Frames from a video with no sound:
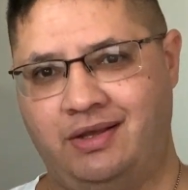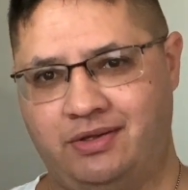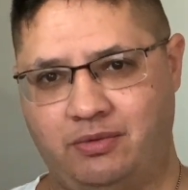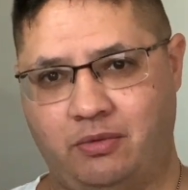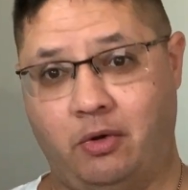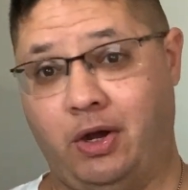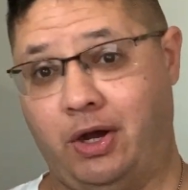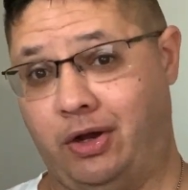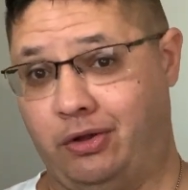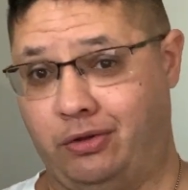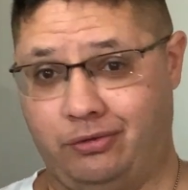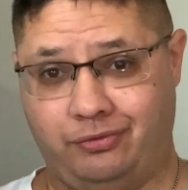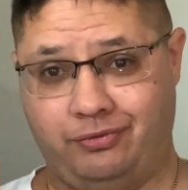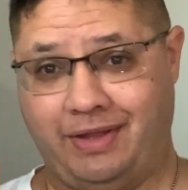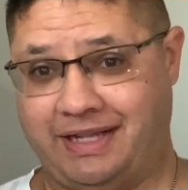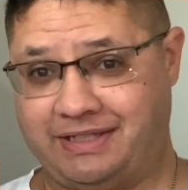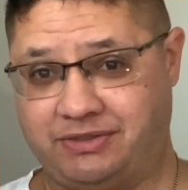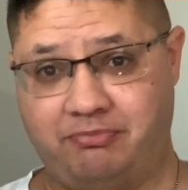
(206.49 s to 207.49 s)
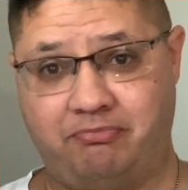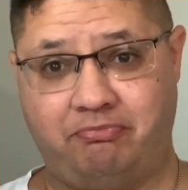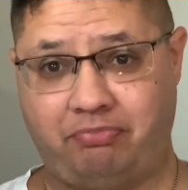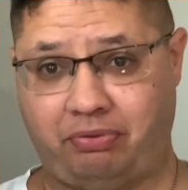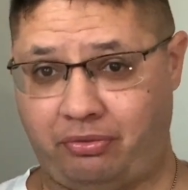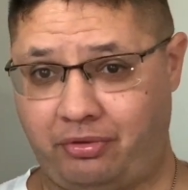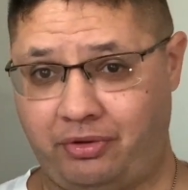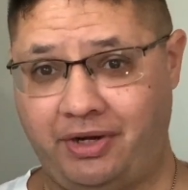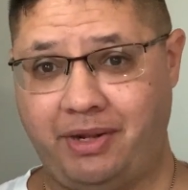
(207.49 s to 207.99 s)
Well, that's
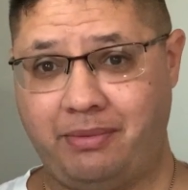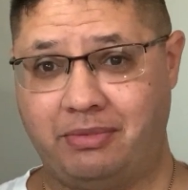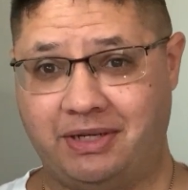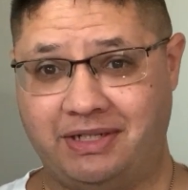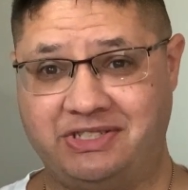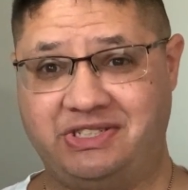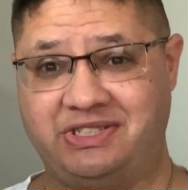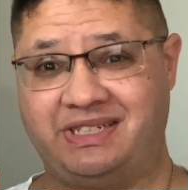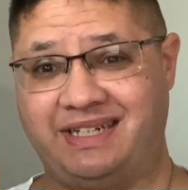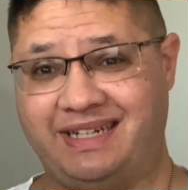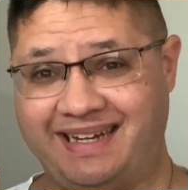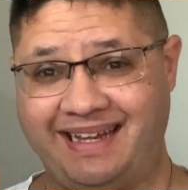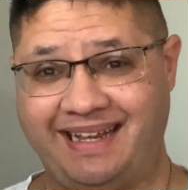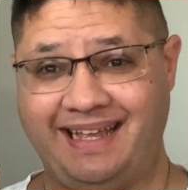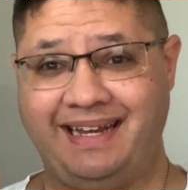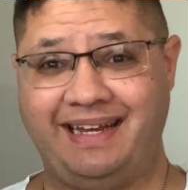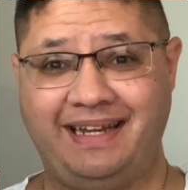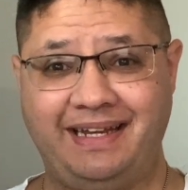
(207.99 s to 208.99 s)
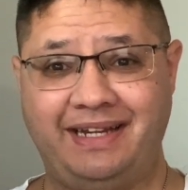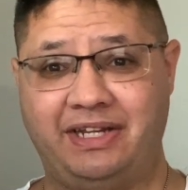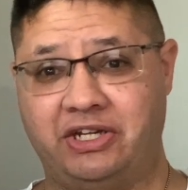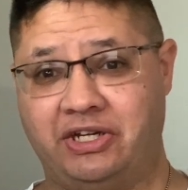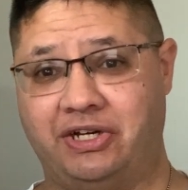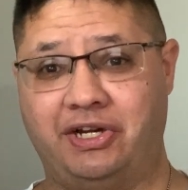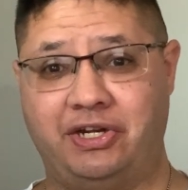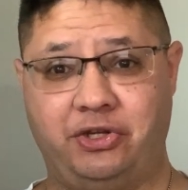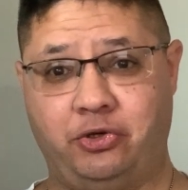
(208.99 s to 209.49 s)
pretty much any
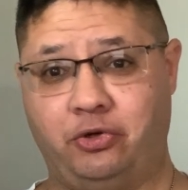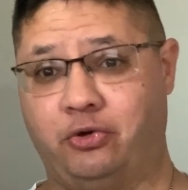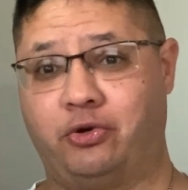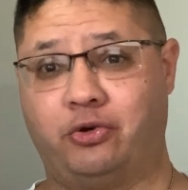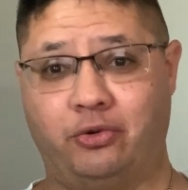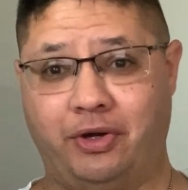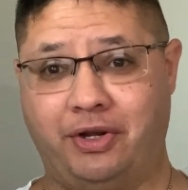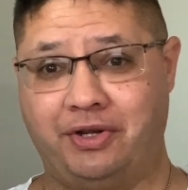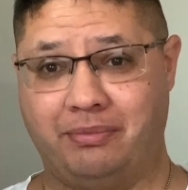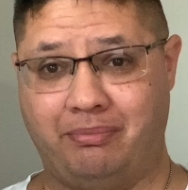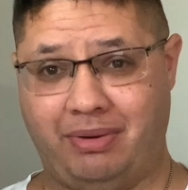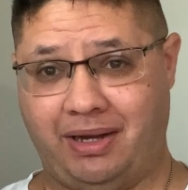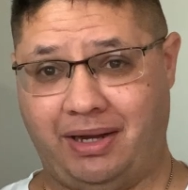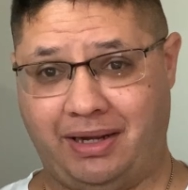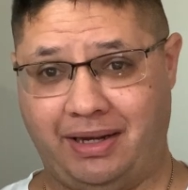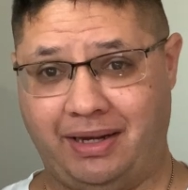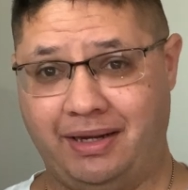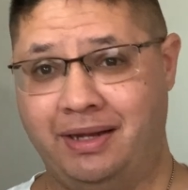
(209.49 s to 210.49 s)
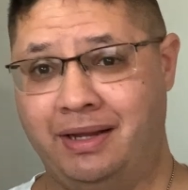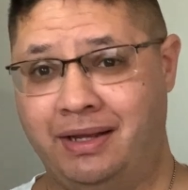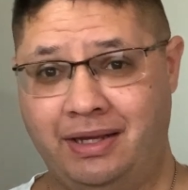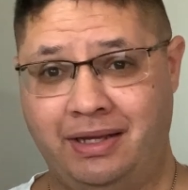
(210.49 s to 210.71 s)
gun you're going to buy,